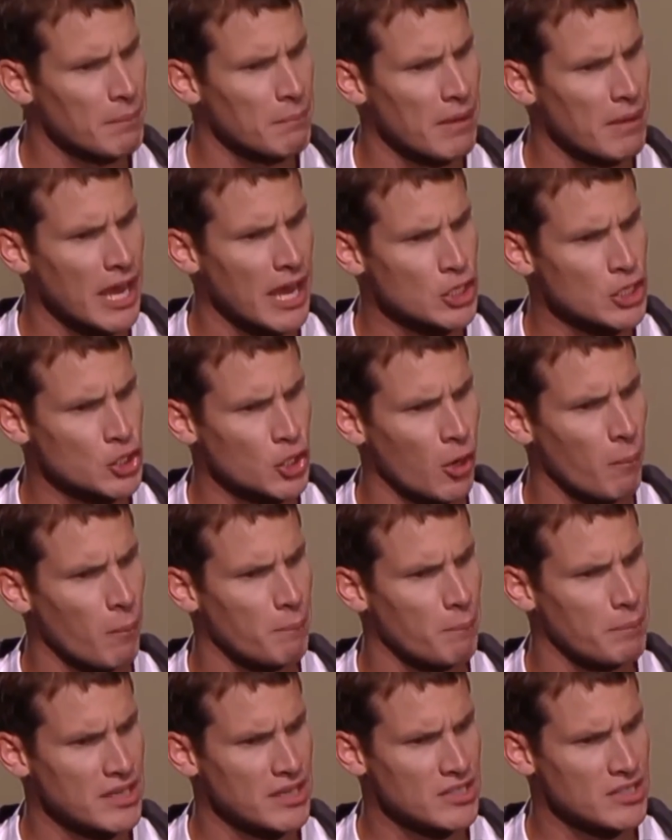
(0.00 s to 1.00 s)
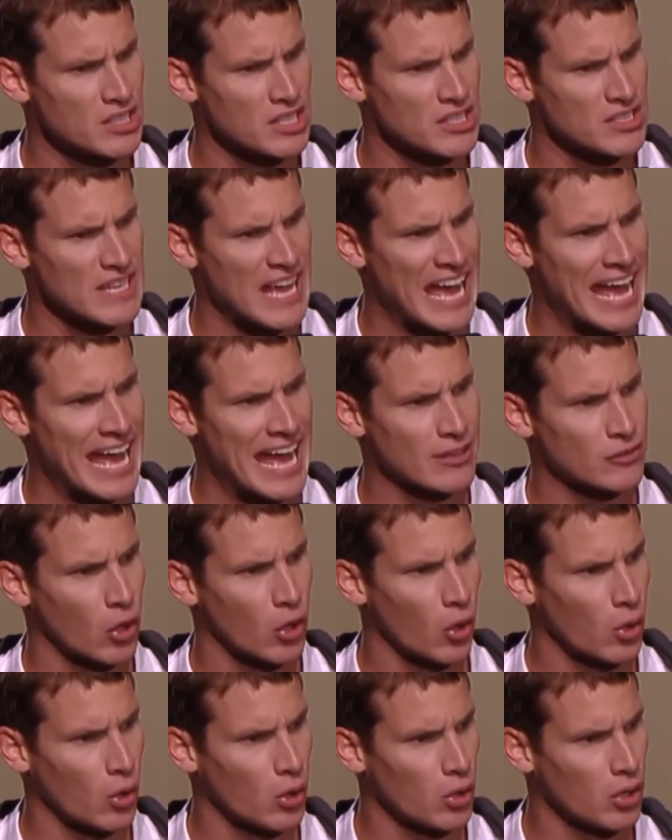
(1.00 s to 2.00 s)
up and mind your own business,
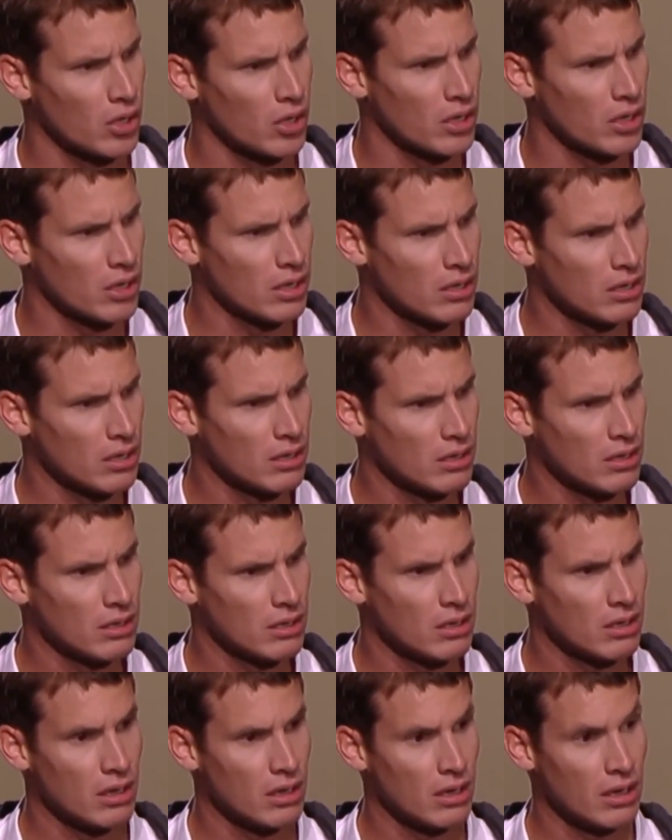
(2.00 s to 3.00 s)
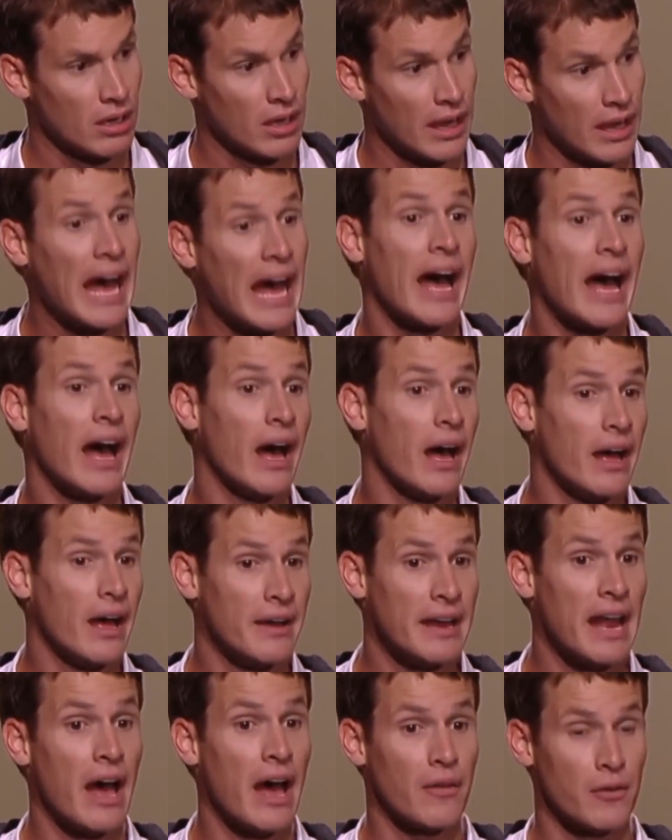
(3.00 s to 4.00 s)
asshole. Ah,
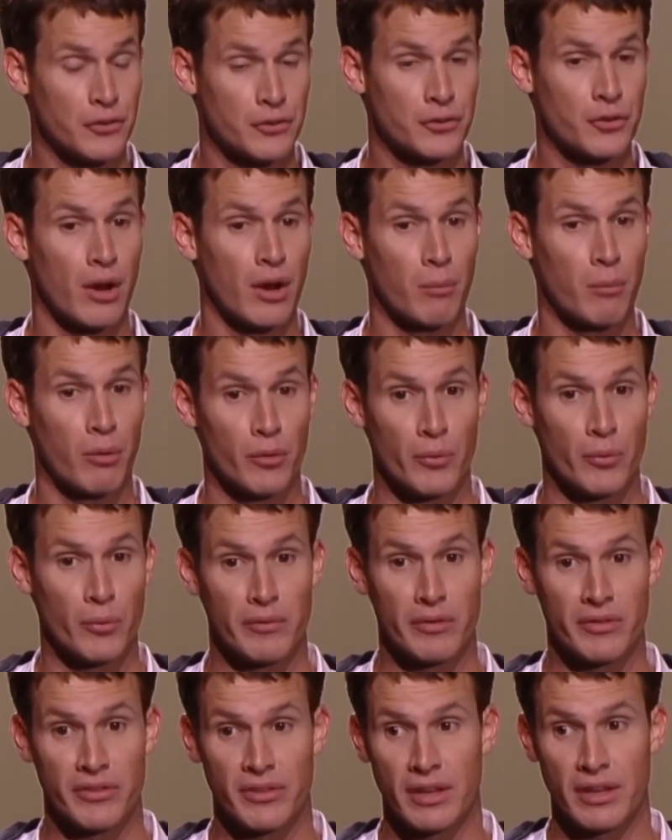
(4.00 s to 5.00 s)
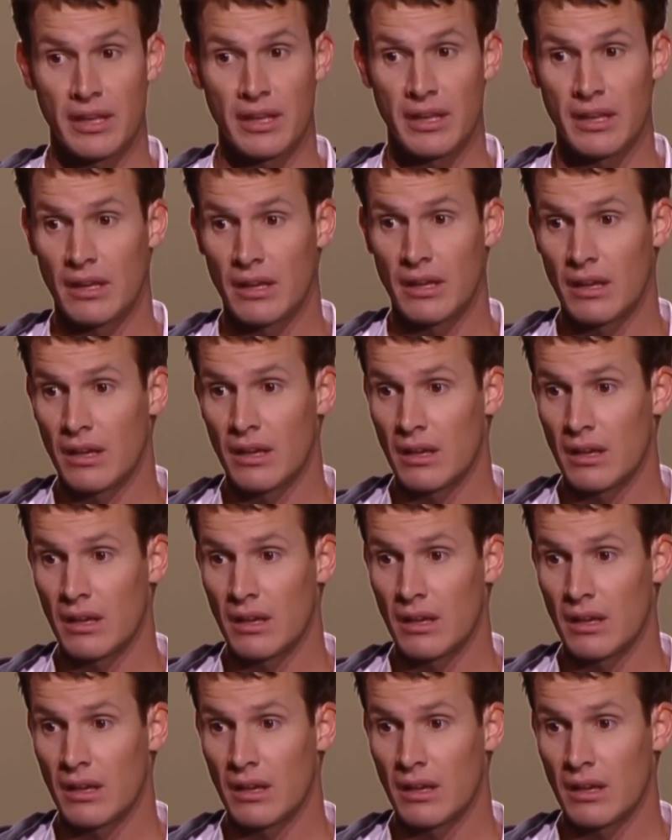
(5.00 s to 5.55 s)
now there's trouble in River City.